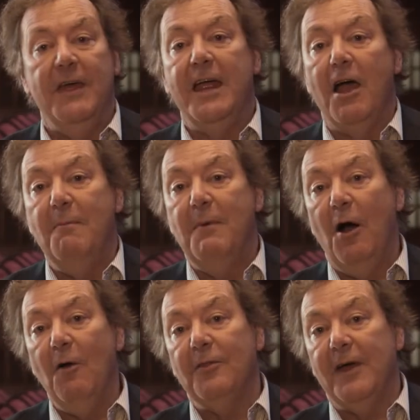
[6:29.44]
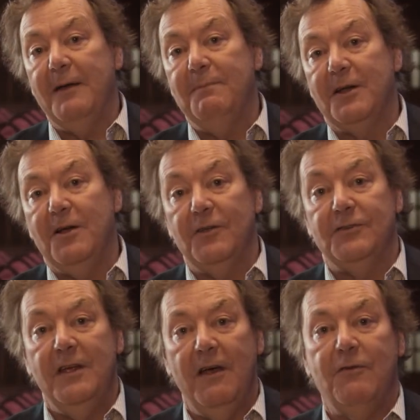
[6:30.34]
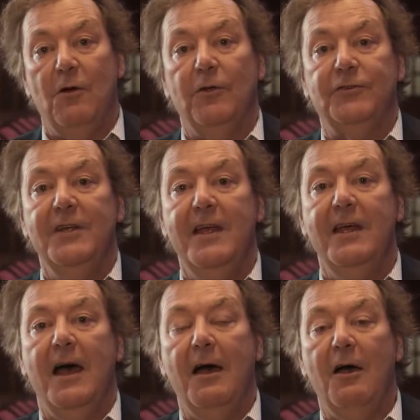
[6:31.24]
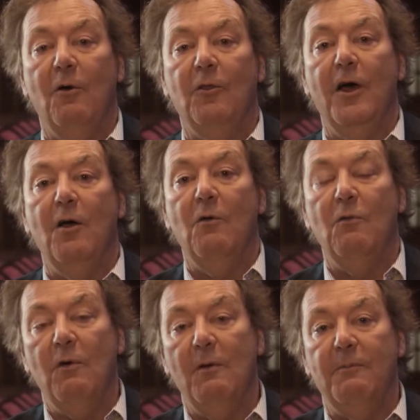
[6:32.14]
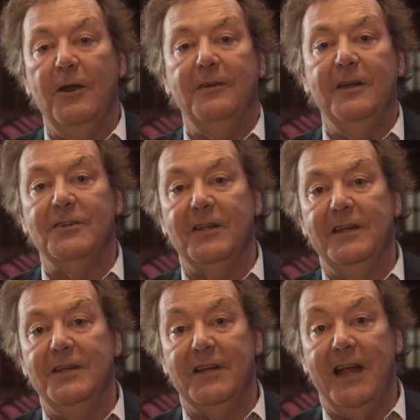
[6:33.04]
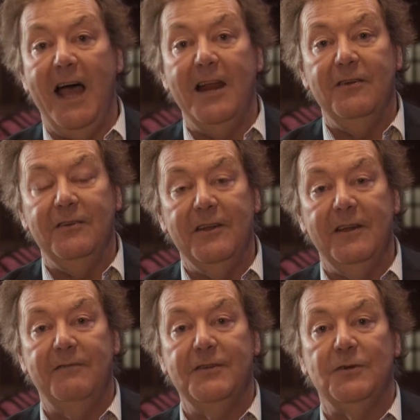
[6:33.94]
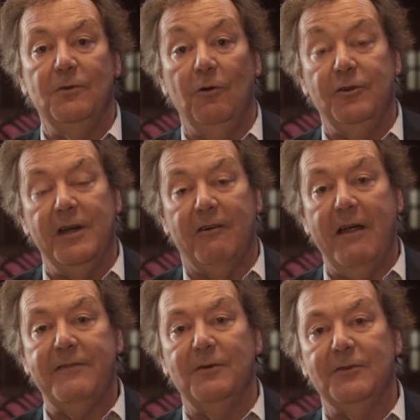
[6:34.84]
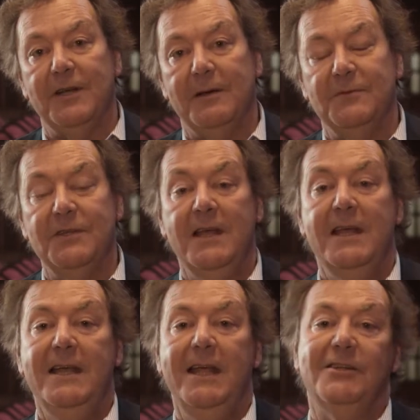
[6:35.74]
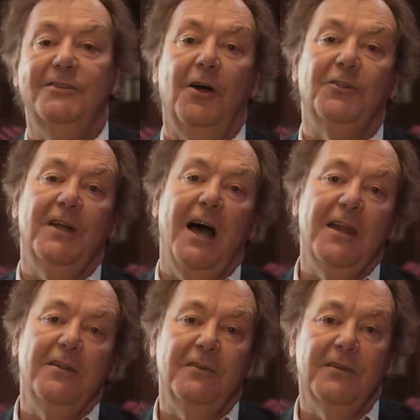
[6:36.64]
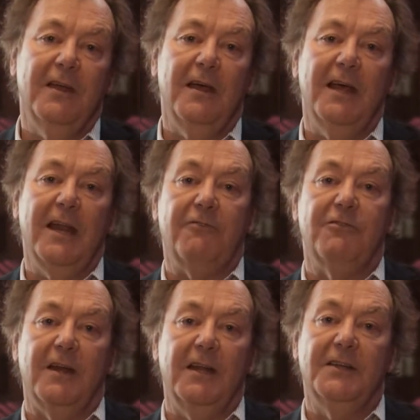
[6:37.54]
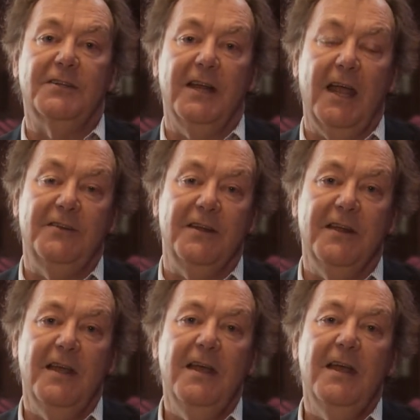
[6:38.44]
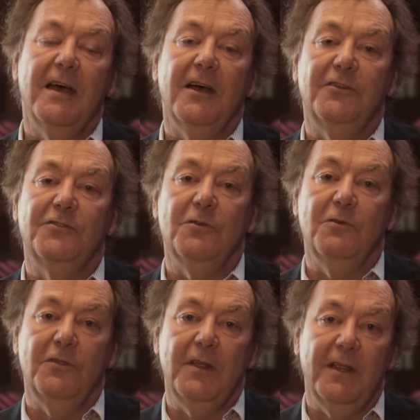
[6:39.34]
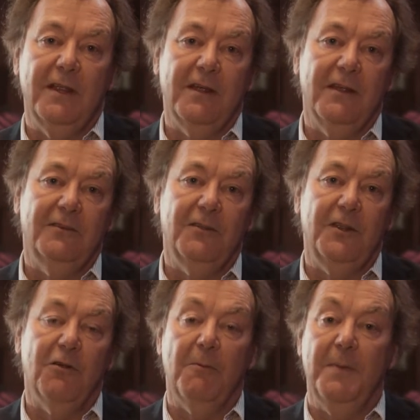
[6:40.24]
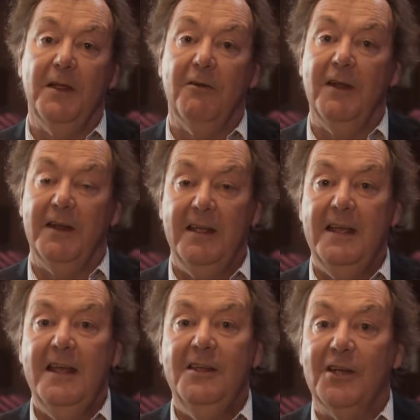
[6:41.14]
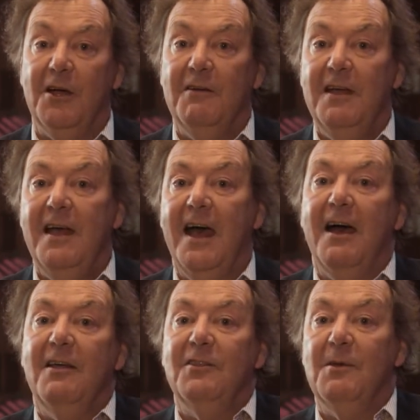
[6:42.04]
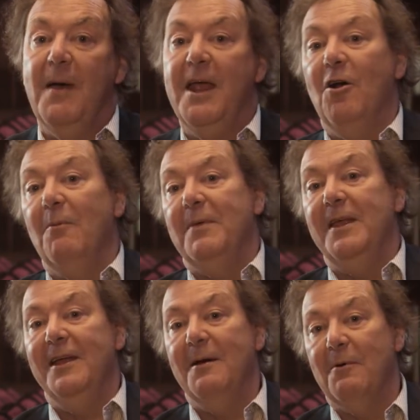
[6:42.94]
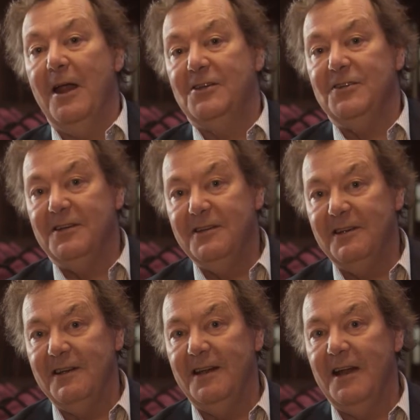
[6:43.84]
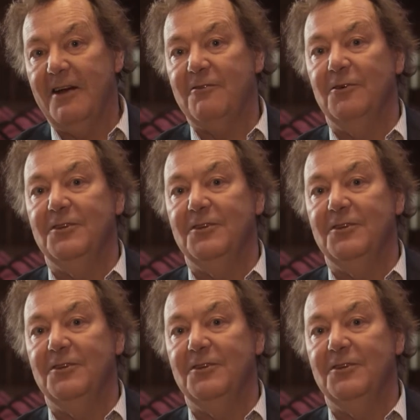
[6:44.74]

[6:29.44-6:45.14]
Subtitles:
then go beyond that because, of course, although Britain is an island in physical or geographical terms, it's not an island electrically. It's connected to the European grid. So there may not be a Brexit in electrical